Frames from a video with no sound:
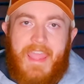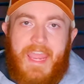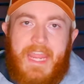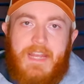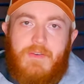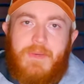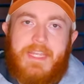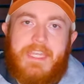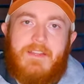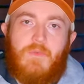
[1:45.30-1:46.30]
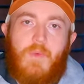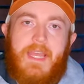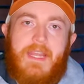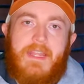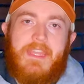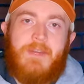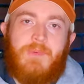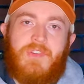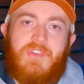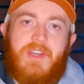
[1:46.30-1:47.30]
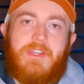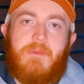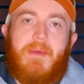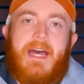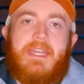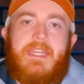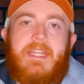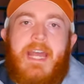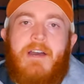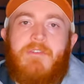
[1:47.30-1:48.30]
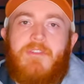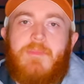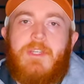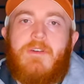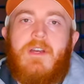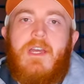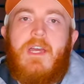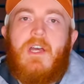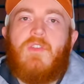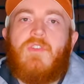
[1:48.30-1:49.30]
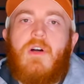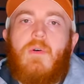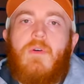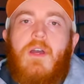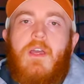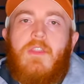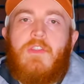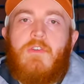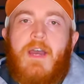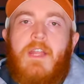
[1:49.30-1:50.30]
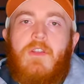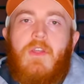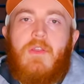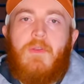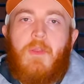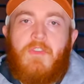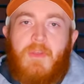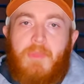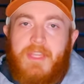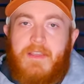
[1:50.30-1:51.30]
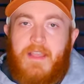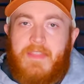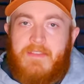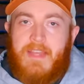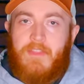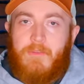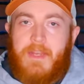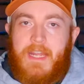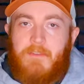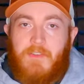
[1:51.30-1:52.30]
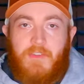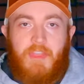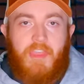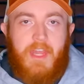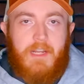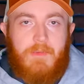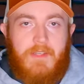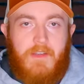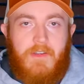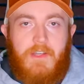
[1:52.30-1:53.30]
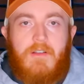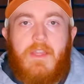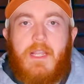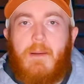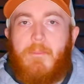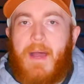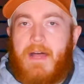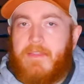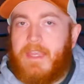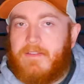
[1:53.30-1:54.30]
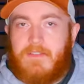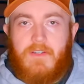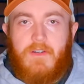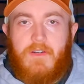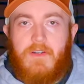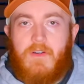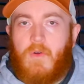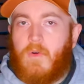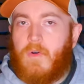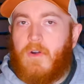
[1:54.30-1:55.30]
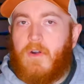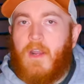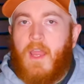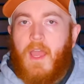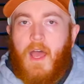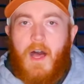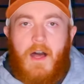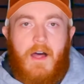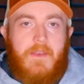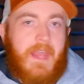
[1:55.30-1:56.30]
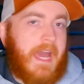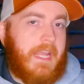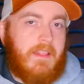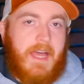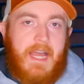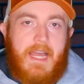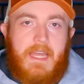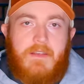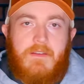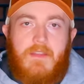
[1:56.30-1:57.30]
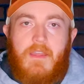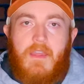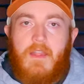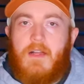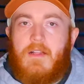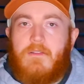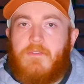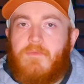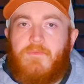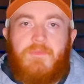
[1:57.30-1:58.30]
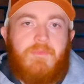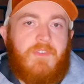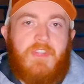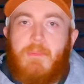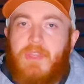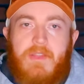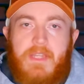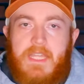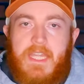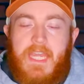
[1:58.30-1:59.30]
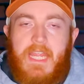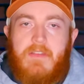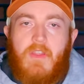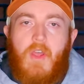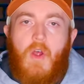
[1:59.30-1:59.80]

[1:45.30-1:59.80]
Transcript: and when it gets wet, it will suck your body heat out from you. So you want something that's either made out of a synthetic material, like a polyester or uh, nylon, uh, something like that,